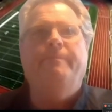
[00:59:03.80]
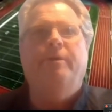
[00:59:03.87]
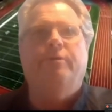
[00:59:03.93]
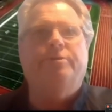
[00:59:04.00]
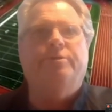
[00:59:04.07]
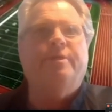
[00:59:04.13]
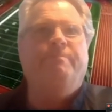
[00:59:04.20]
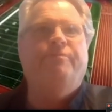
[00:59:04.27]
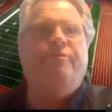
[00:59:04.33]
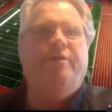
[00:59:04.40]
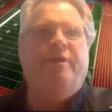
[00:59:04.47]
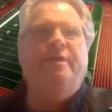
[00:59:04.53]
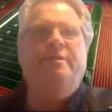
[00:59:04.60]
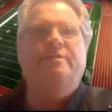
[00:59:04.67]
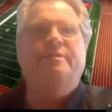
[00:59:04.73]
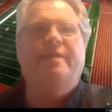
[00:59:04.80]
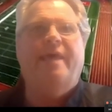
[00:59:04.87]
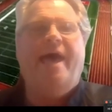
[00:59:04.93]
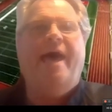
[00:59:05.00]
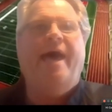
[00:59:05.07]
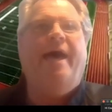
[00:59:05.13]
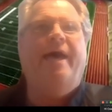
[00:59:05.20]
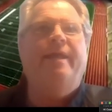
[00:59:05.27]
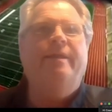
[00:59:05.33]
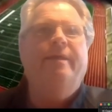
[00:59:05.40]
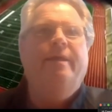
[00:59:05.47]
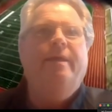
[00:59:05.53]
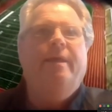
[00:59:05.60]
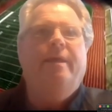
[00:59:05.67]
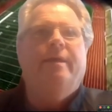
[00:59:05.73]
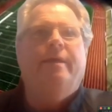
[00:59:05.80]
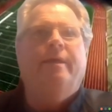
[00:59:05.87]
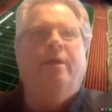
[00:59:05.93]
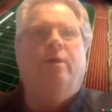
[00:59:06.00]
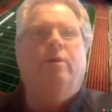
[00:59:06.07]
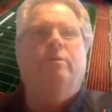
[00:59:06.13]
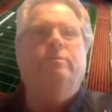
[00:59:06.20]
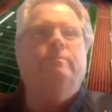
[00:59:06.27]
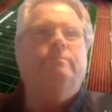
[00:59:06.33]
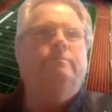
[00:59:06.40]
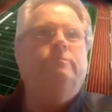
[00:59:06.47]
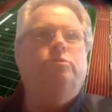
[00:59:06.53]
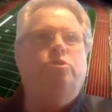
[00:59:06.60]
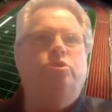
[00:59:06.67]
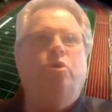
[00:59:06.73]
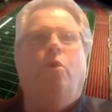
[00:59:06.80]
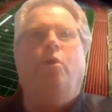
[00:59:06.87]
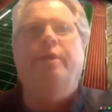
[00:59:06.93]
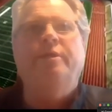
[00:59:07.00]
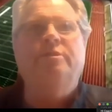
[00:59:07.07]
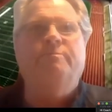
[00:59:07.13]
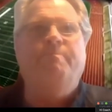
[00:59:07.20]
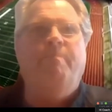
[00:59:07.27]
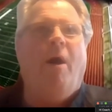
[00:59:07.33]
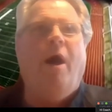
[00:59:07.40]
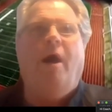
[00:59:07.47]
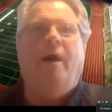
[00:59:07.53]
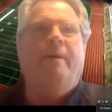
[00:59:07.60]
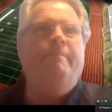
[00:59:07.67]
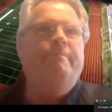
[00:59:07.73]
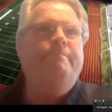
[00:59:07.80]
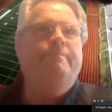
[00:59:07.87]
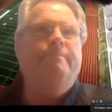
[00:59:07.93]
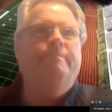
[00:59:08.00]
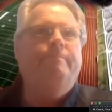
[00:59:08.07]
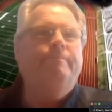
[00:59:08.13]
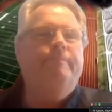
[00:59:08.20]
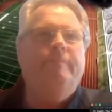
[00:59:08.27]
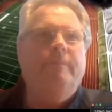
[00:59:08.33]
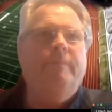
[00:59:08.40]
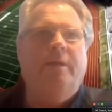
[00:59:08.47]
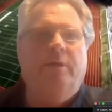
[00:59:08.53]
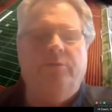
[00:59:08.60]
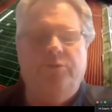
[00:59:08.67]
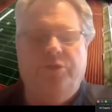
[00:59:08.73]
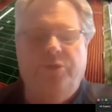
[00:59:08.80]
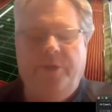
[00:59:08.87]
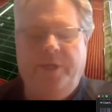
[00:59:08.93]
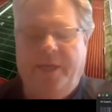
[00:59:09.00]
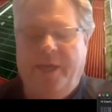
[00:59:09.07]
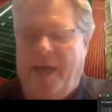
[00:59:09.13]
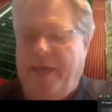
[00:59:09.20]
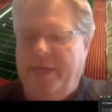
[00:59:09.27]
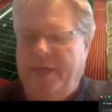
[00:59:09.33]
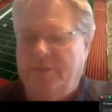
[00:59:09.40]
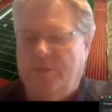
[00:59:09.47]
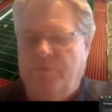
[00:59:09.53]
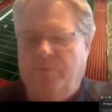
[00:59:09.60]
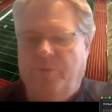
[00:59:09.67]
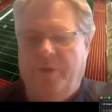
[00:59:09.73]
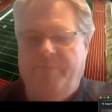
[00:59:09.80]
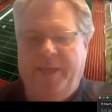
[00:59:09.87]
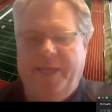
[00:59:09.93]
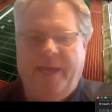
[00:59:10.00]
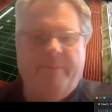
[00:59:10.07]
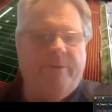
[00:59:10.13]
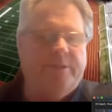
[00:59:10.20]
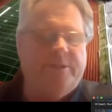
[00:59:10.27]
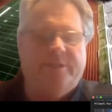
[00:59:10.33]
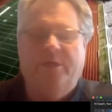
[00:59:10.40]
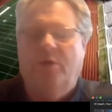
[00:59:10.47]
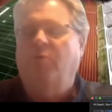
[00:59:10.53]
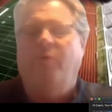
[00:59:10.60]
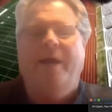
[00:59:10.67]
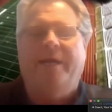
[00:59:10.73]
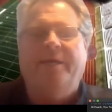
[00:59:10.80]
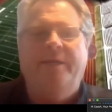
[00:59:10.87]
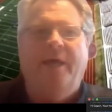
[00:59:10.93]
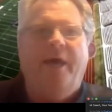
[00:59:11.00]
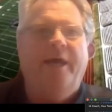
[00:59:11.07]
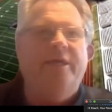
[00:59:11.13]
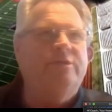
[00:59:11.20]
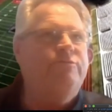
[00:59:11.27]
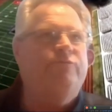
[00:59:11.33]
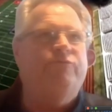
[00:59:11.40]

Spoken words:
There's some things that, Jordan's mom, Judy Geis would be able to still recognize